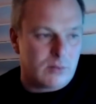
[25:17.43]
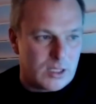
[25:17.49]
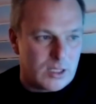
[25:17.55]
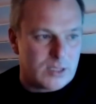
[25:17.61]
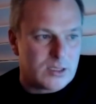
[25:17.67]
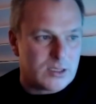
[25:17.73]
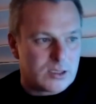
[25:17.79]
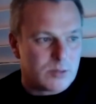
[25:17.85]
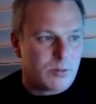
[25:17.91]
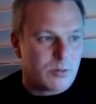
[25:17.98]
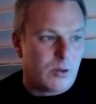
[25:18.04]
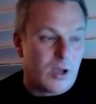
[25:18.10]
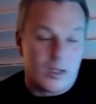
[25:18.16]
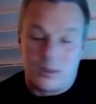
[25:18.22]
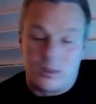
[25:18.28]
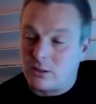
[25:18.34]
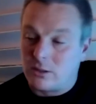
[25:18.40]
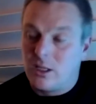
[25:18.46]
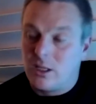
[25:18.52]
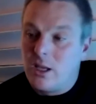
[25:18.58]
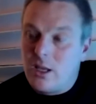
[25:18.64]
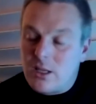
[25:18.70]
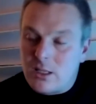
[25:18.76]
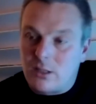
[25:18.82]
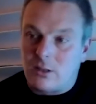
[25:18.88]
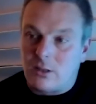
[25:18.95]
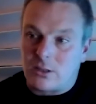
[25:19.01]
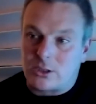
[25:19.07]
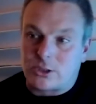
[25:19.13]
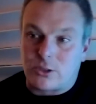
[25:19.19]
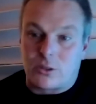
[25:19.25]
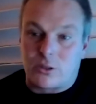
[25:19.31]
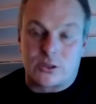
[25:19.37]
easy supply. And a lot
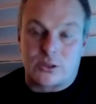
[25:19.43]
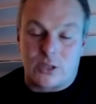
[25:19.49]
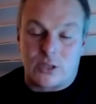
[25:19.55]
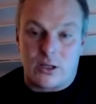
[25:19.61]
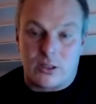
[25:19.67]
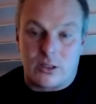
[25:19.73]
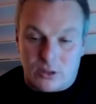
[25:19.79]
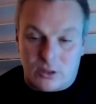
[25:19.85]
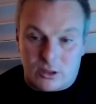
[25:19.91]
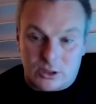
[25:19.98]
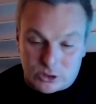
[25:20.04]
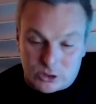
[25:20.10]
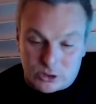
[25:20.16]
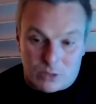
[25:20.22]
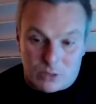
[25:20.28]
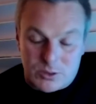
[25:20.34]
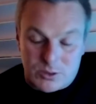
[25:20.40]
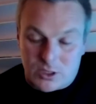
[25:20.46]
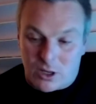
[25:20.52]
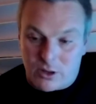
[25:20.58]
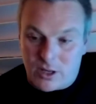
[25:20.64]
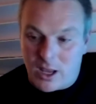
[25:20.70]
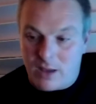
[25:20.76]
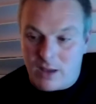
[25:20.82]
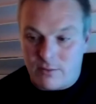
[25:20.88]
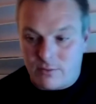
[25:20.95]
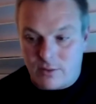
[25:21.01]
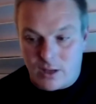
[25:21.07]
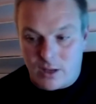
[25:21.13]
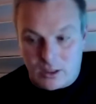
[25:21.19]
of shops don't have